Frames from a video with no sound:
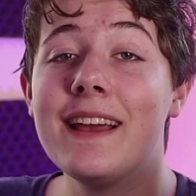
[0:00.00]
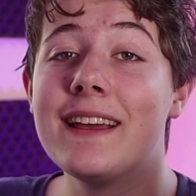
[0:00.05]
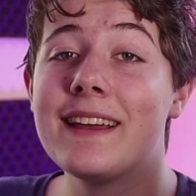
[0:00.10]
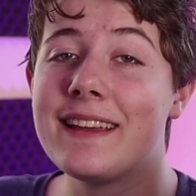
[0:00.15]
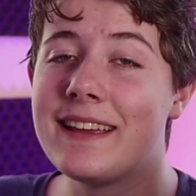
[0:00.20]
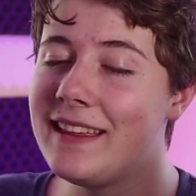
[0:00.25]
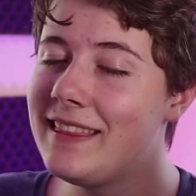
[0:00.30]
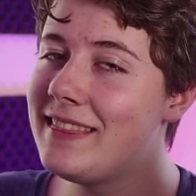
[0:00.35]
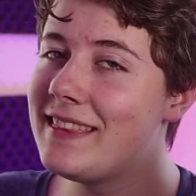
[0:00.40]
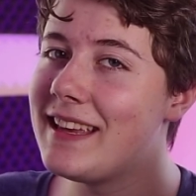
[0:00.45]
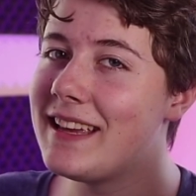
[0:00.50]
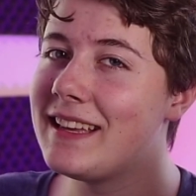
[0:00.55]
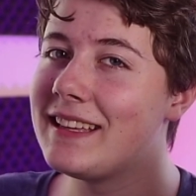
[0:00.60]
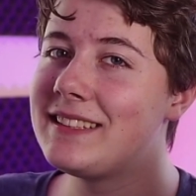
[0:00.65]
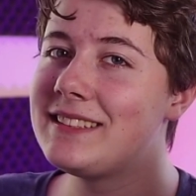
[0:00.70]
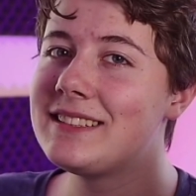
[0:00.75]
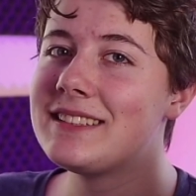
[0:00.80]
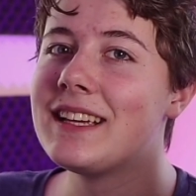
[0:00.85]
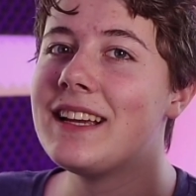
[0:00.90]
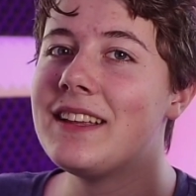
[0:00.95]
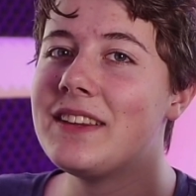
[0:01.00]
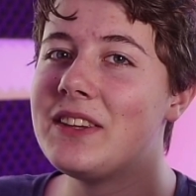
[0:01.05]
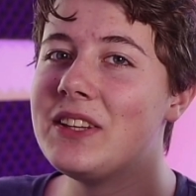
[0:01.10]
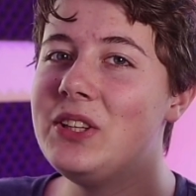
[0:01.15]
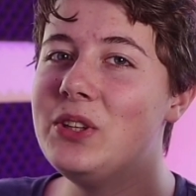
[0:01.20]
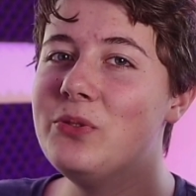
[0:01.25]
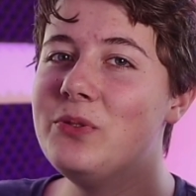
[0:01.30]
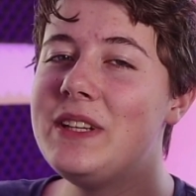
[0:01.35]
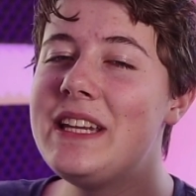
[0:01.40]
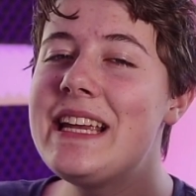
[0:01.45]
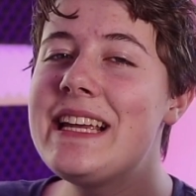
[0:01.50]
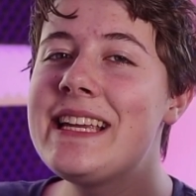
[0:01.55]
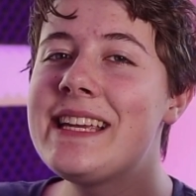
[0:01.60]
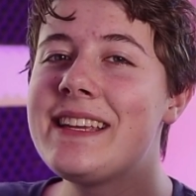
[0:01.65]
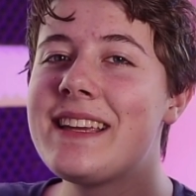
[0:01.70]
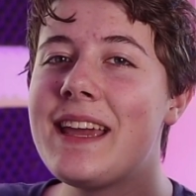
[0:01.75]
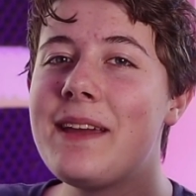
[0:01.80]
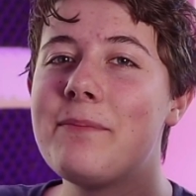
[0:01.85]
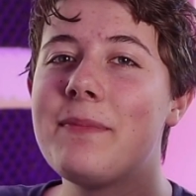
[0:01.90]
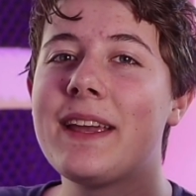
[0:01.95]
get this, the unique
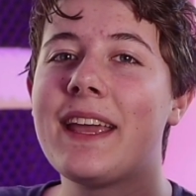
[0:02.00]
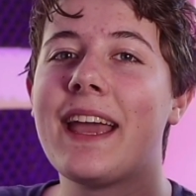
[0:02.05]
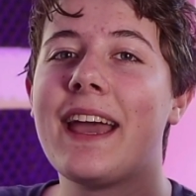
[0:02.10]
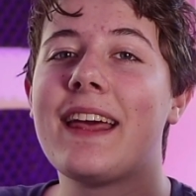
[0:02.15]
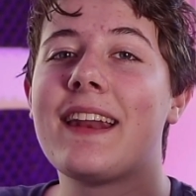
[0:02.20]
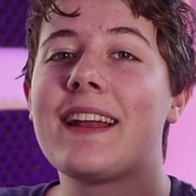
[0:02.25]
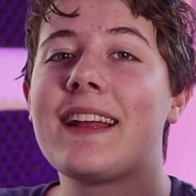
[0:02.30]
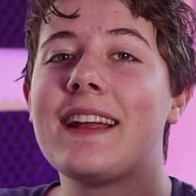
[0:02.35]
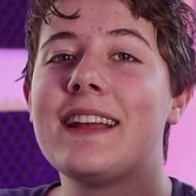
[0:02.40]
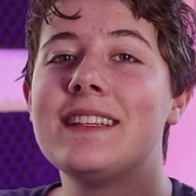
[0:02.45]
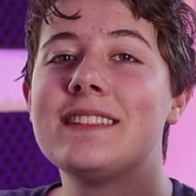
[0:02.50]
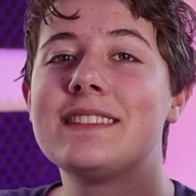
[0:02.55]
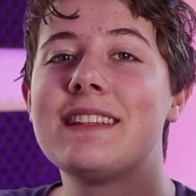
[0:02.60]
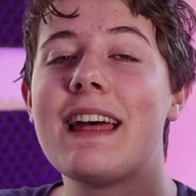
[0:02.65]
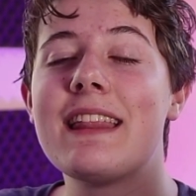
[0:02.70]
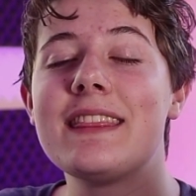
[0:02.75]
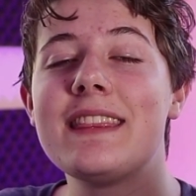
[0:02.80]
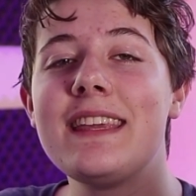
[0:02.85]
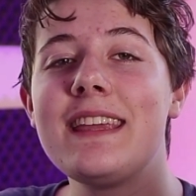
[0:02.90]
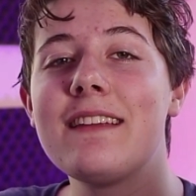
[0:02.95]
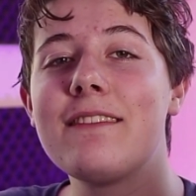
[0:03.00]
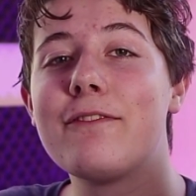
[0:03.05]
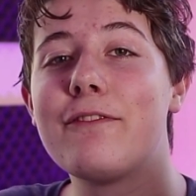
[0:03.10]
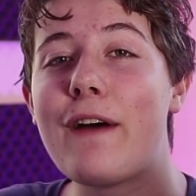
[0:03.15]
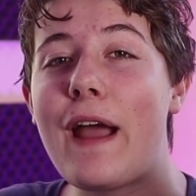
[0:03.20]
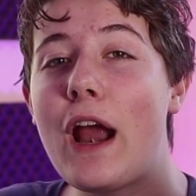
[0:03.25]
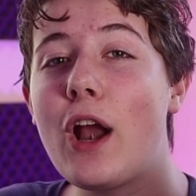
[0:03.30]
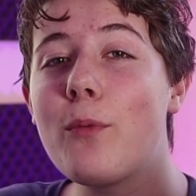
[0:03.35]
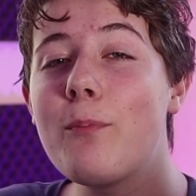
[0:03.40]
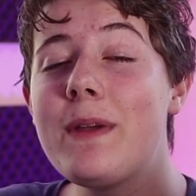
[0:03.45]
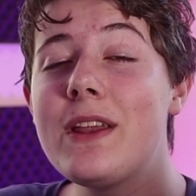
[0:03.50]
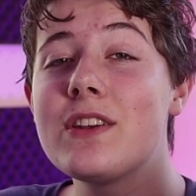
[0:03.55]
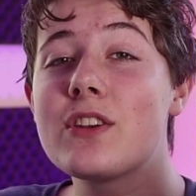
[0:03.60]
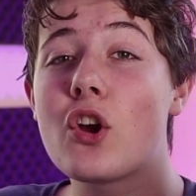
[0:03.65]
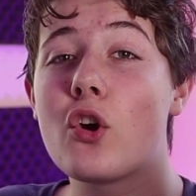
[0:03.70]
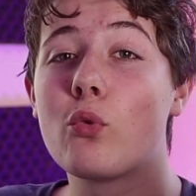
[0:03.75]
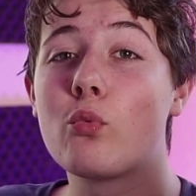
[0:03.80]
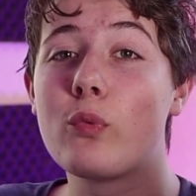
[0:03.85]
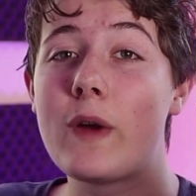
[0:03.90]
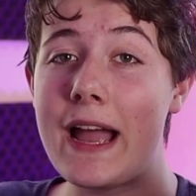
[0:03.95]
game mechanic is that the environment
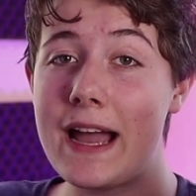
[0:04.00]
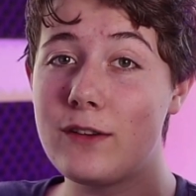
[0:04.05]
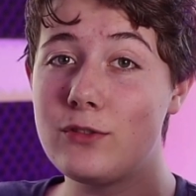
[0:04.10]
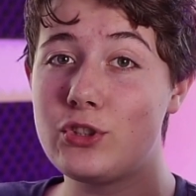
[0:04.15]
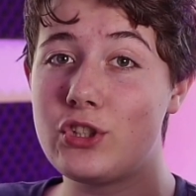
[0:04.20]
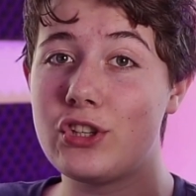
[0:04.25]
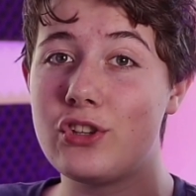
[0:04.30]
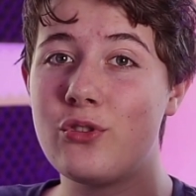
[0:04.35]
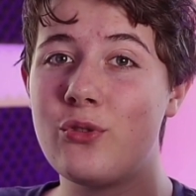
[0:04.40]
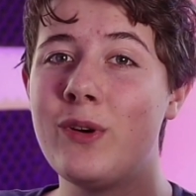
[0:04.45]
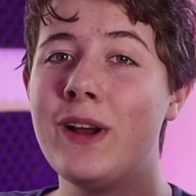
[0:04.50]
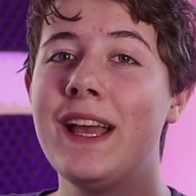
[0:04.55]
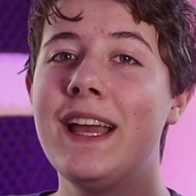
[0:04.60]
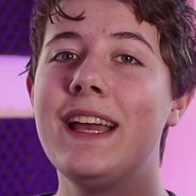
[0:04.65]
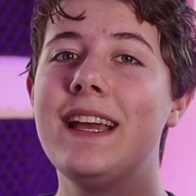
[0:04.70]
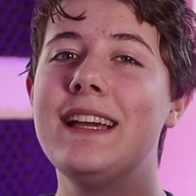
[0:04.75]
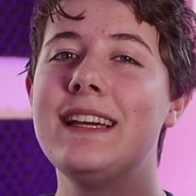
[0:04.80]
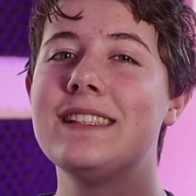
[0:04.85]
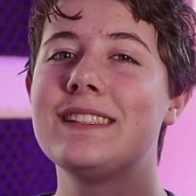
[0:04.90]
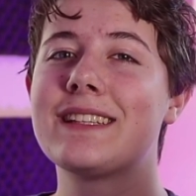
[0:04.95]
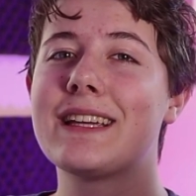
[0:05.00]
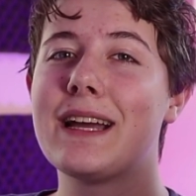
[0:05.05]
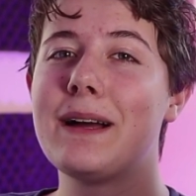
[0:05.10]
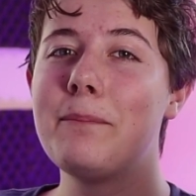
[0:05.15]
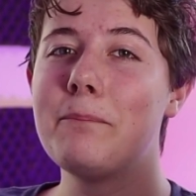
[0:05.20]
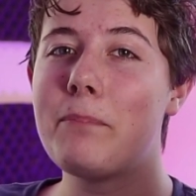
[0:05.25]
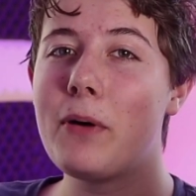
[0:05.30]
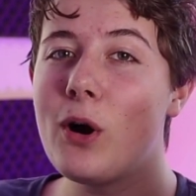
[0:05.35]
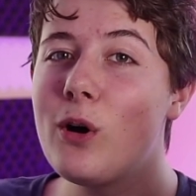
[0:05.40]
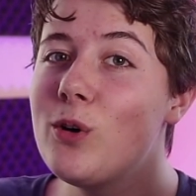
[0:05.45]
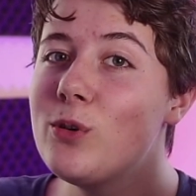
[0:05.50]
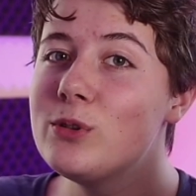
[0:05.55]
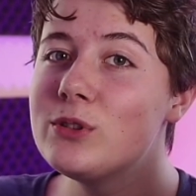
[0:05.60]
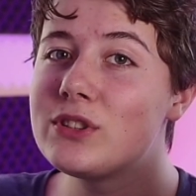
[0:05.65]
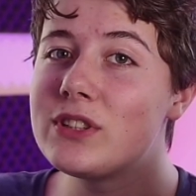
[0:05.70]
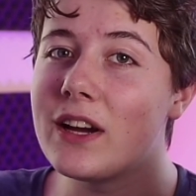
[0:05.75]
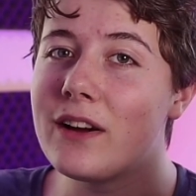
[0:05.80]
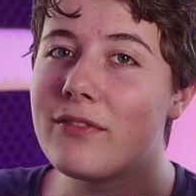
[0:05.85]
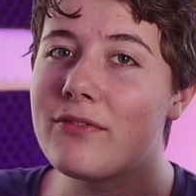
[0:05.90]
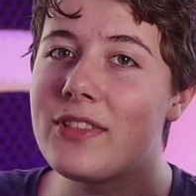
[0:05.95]
around you is
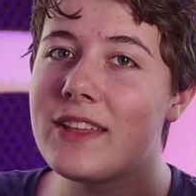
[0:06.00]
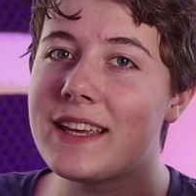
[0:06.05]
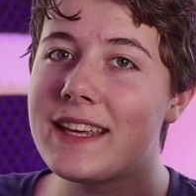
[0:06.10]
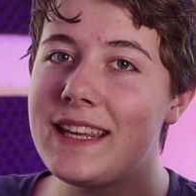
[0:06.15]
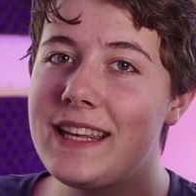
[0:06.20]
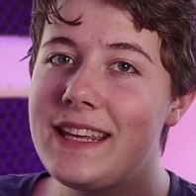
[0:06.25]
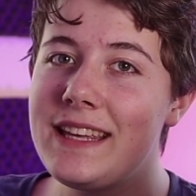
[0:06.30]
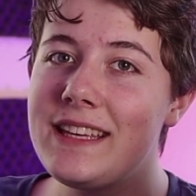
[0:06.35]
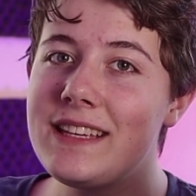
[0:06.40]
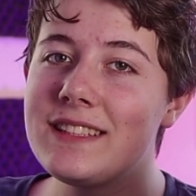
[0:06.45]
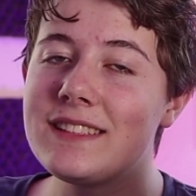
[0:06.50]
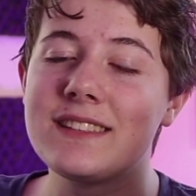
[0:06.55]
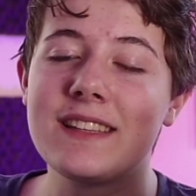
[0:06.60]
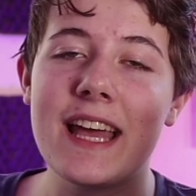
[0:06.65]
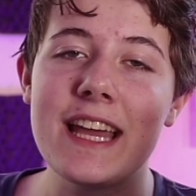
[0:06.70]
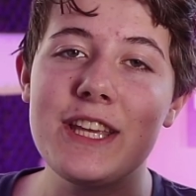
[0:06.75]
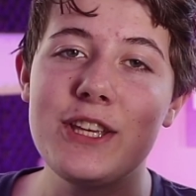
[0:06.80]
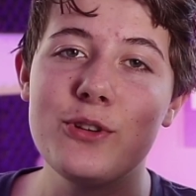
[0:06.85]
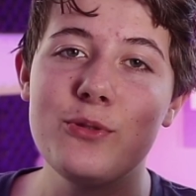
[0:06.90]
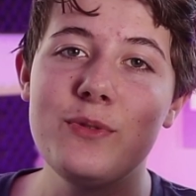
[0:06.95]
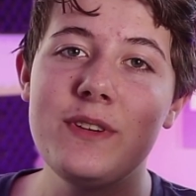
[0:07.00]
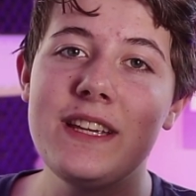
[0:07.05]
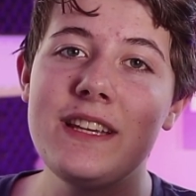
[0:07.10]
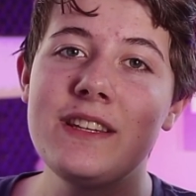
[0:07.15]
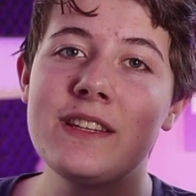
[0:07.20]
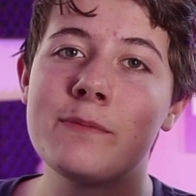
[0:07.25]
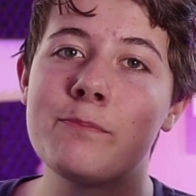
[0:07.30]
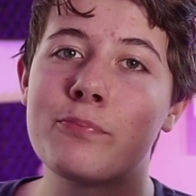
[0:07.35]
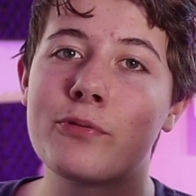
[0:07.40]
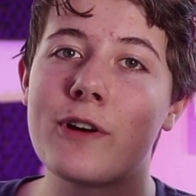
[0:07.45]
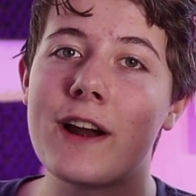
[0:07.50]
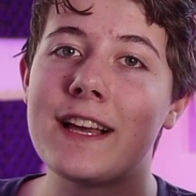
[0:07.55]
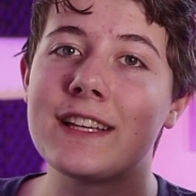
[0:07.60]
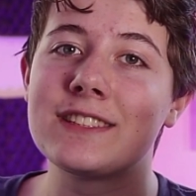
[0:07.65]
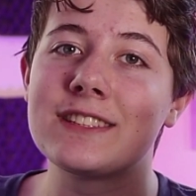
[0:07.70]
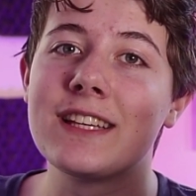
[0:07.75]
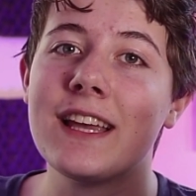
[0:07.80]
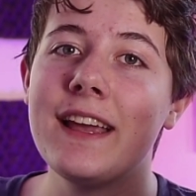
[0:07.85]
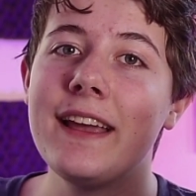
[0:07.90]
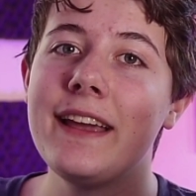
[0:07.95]
composed of the keys that you need to
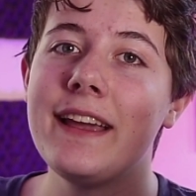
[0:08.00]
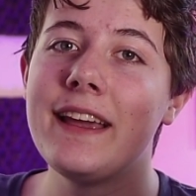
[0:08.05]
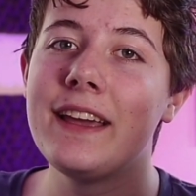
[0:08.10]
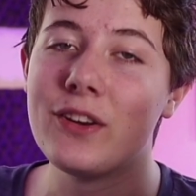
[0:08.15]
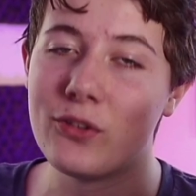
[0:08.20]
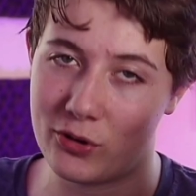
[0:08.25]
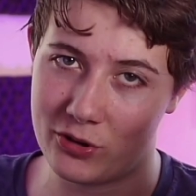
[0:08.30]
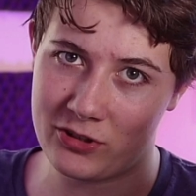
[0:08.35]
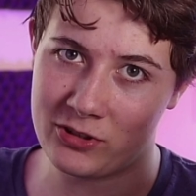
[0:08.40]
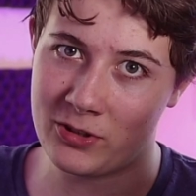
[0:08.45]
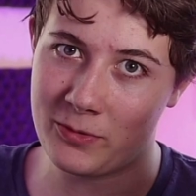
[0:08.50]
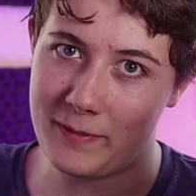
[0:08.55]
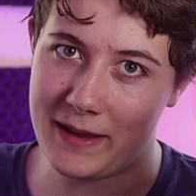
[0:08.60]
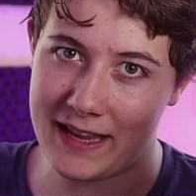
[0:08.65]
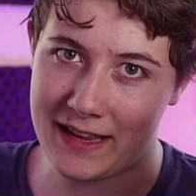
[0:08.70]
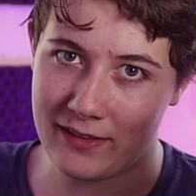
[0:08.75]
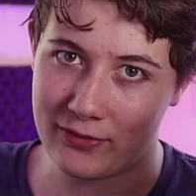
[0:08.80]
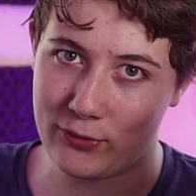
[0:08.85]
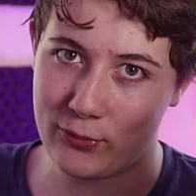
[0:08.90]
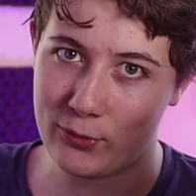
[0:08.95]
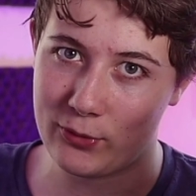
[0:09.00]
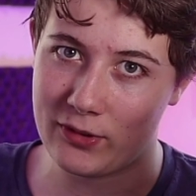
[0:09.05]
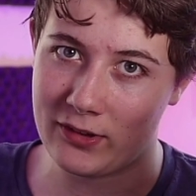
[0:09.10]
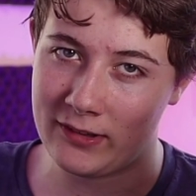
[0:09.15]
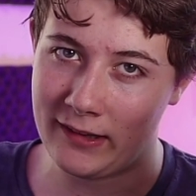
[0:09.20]
press in order to make it through the